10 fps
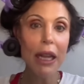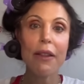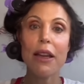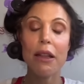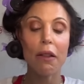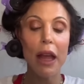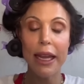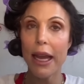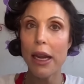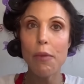They didn't
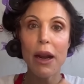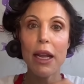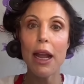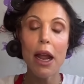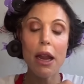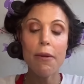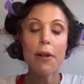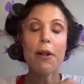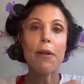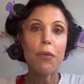like anybody. And,
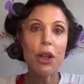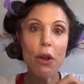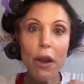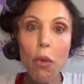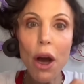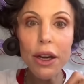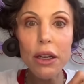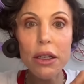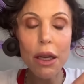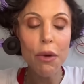you know, they
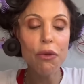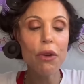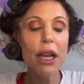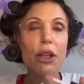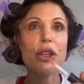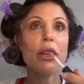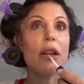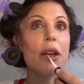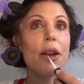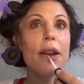wanted someone rich
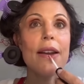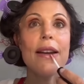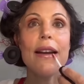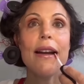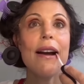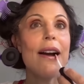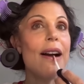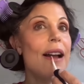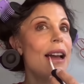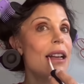and
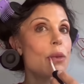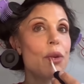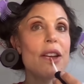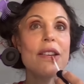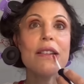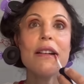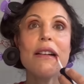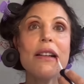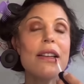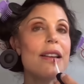
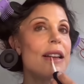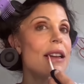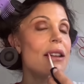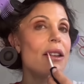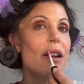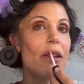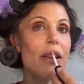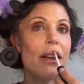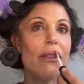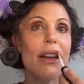aspirational and, you know,
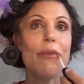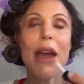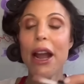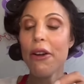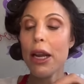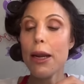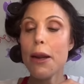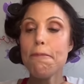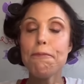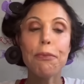like already married
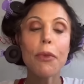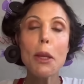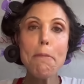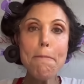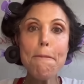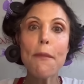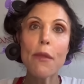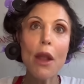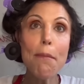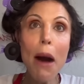and
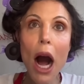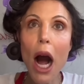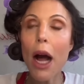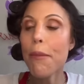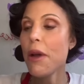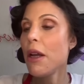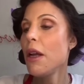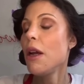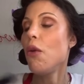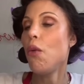a mom.
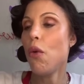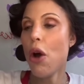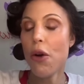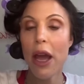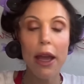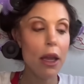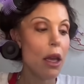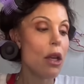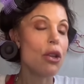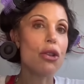Okay.
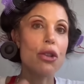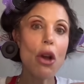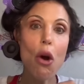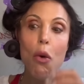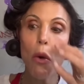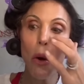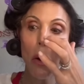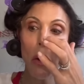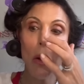So